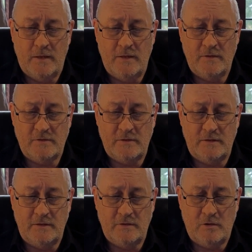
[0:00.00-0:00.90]
Hence
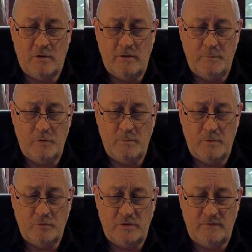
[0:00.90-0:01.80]
the title of the book,
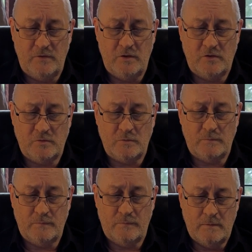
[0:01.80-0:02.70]
Multiversal.
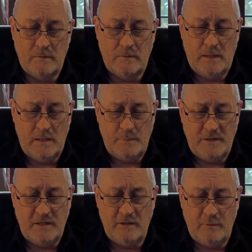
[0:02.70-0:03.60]
At the
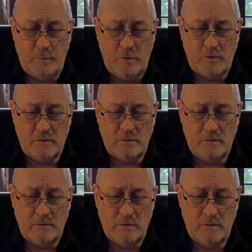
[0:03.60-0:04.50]
beginning of the book,
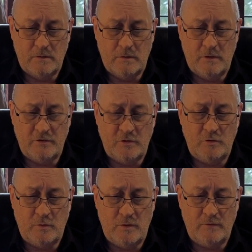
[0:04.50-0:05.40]
I do
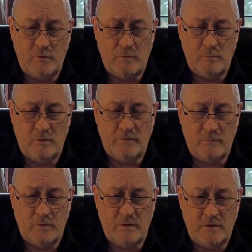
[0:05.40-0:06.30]
go over
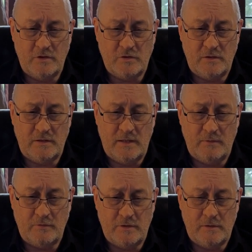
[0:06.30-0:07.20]
my initial
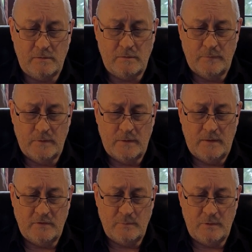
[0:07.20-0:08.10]
encounter
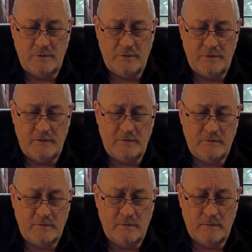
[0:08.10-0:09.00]
and some other things,
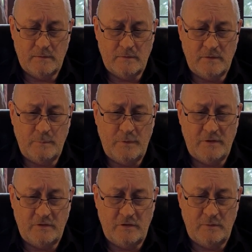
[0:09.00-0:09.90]
some
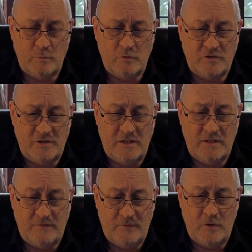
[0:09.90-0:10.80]
bits that you would see in
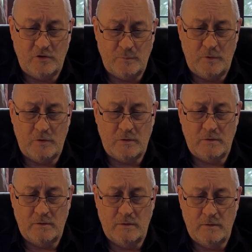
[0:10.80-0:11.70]
the first book,
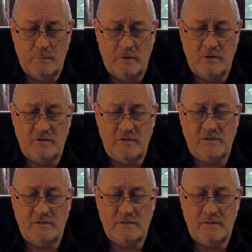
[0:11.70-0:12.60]
because
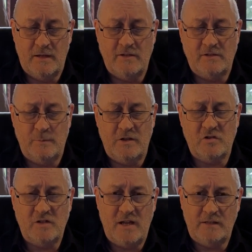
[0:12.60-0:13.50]
this has to be a
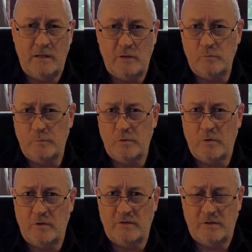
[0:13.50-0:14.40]
standalone
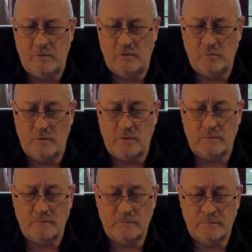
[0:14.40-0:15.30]
book on its own as well.